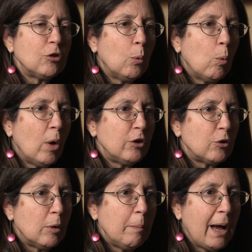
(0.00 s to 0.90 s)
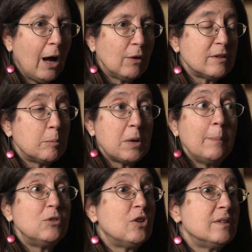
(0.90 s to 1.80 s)
to wonder about,
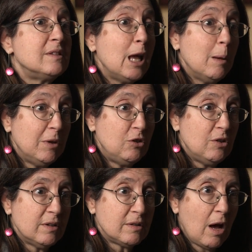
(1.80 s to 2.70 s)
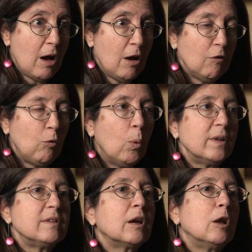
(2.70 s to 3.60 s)
sometimes just images of
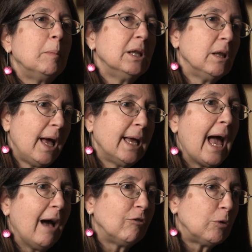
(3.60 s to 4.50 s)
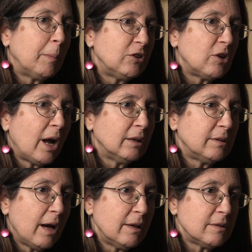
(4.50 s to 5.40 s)
what's it going to be like after my child
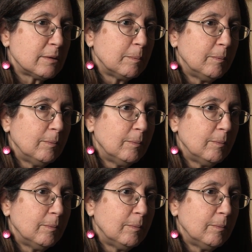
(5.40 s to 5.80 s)
dies.